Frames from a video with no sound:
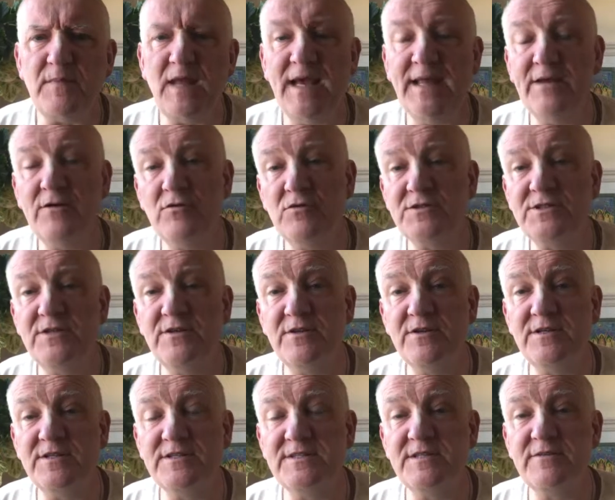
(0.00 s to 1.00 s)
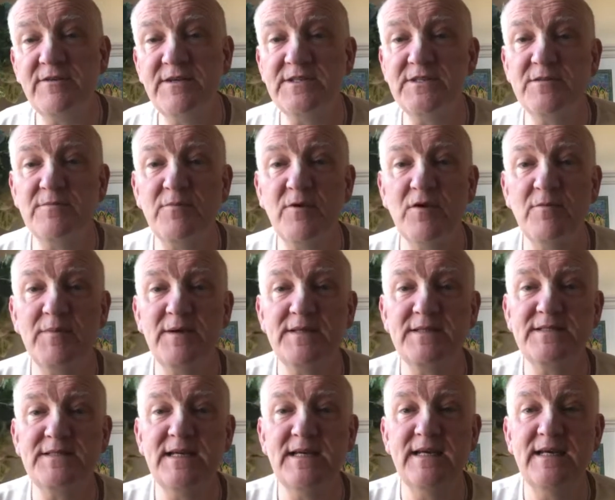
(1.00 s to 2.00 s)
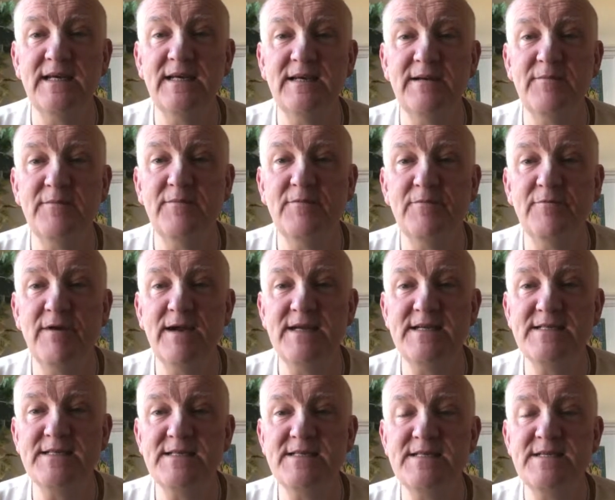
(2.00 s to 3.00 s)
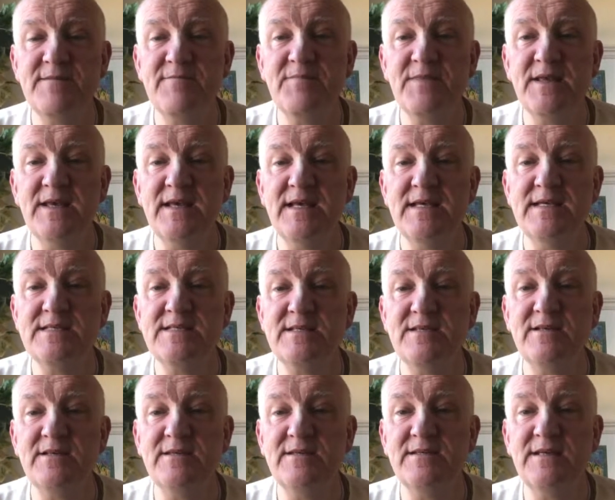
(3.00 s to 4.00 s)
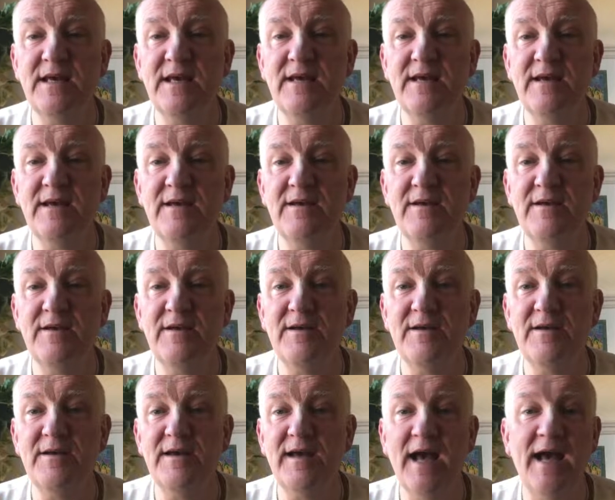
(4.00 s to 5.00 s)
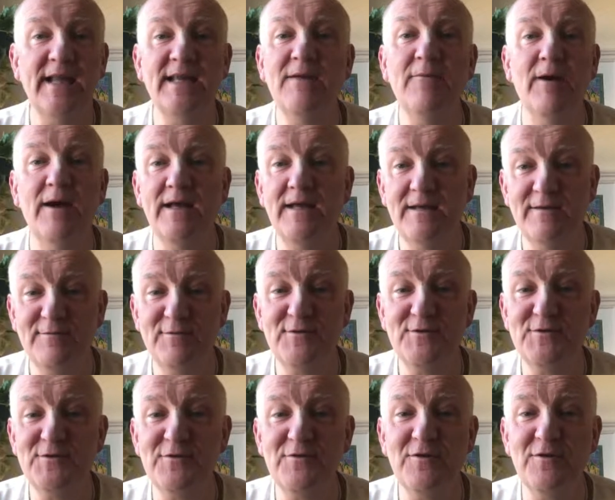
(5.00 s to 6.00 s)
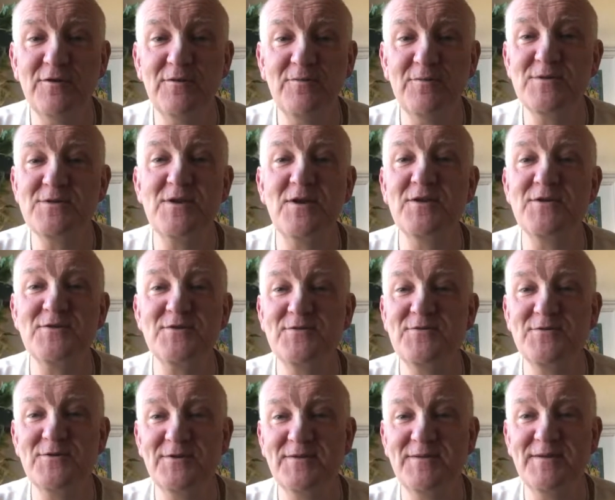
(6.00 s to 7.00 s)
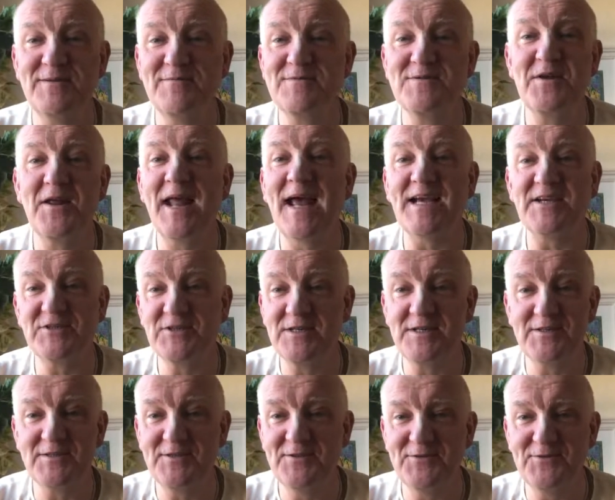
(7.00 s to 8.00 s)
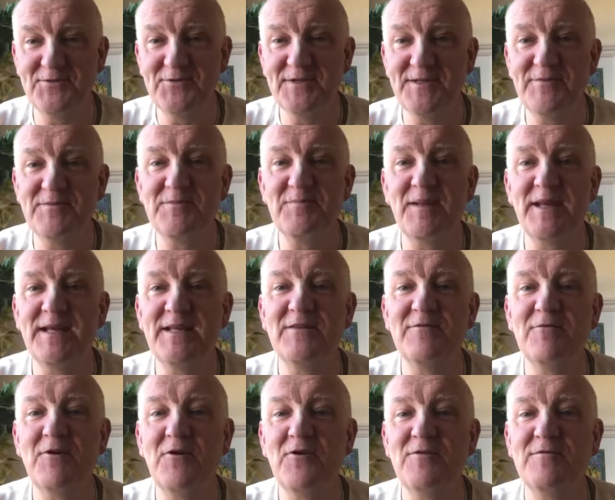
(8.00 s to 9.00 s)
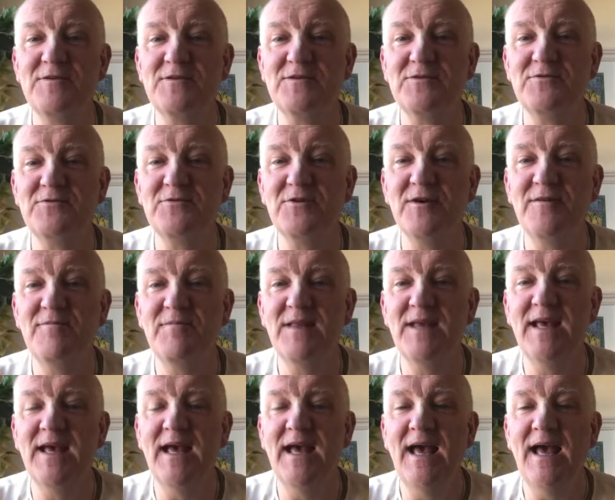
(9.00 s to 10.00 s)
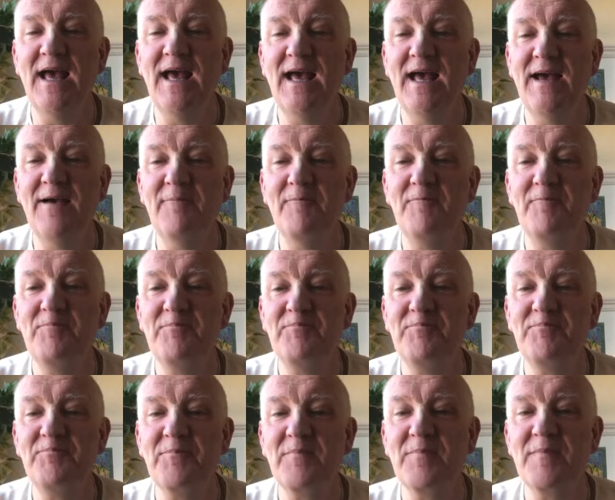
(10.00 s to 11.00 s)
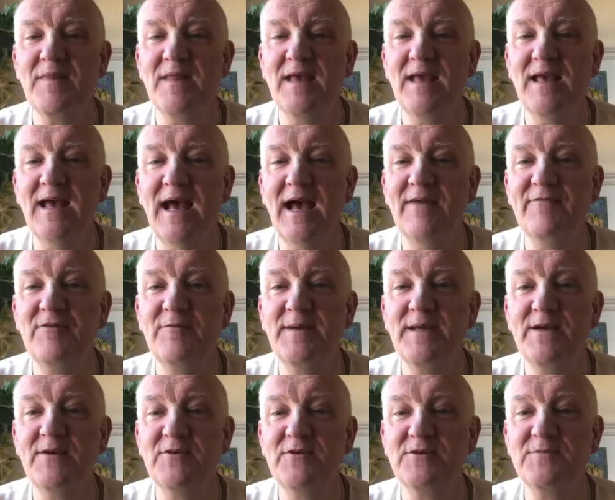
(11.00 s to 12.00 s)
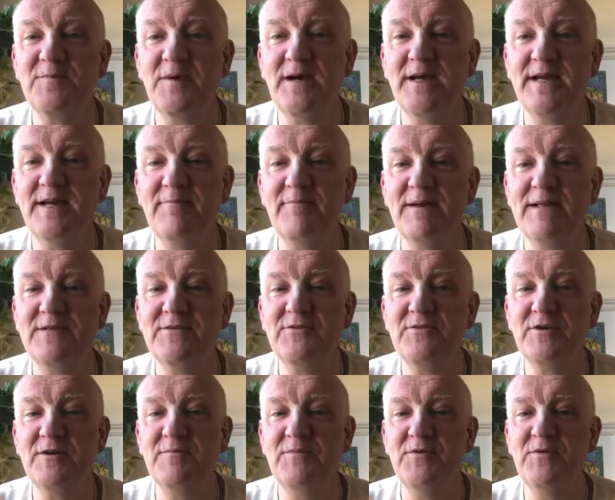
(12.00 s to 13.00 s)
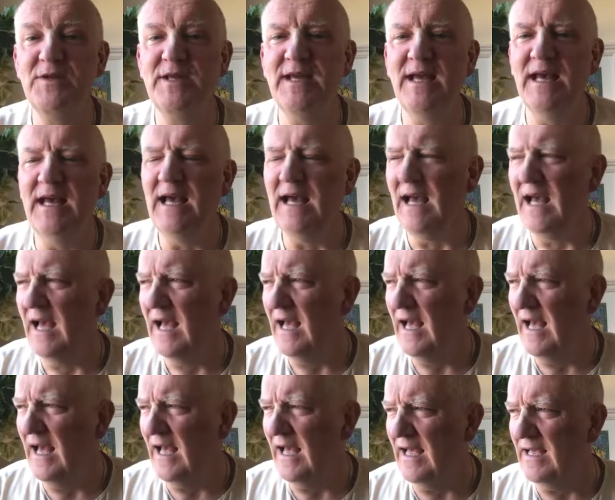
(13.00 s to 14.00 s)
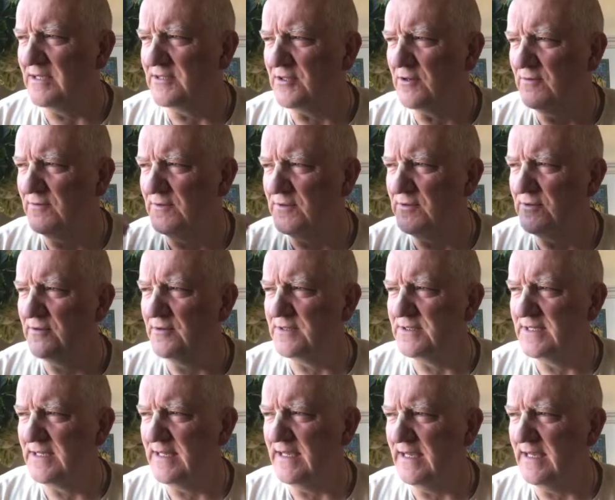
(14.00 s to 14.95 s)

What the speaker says: And of course, the other consideration that Prabhupada raises is that anyway, Vidura was not a Sudra. He was not actually a Sudra. He was playing the role of a Sudra. And after being cursed by Manduka Muni. So Vidura, as the